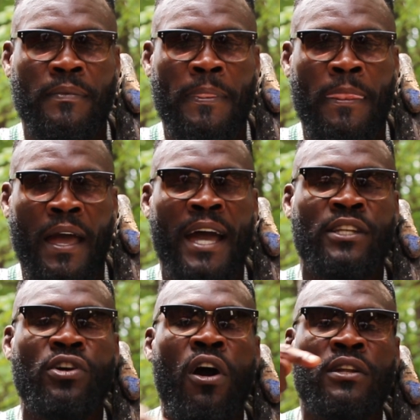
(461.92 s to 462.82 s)
I
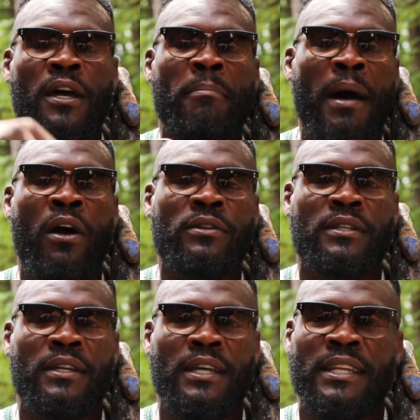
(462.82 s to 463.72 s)
talked about
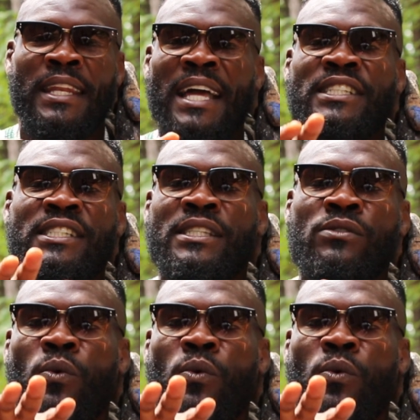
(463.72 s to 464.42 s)
not just